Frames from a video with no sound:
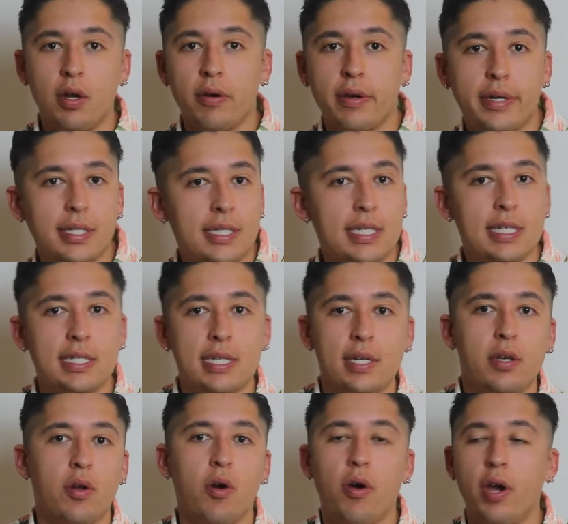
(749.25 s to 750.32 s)
consistent
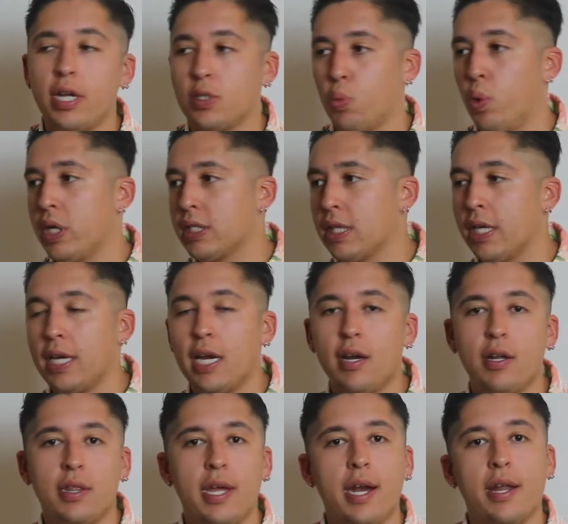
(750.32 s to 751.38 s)
noise, whistling here
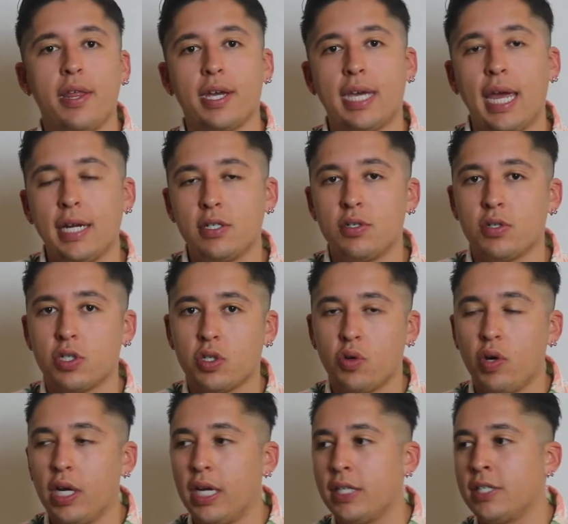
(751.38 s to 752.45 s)
and there, the occasional
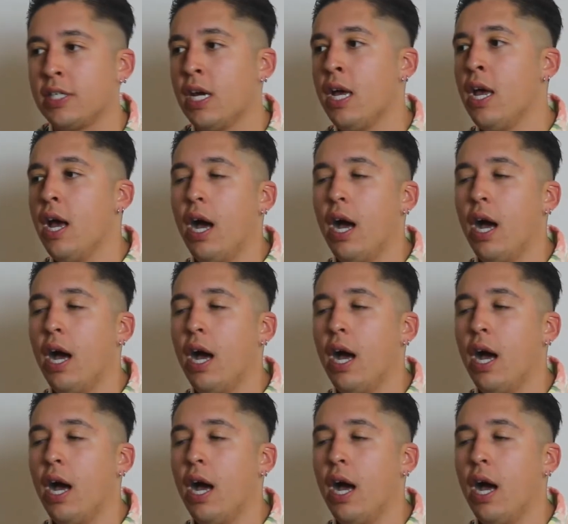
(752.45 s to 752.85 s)
screech,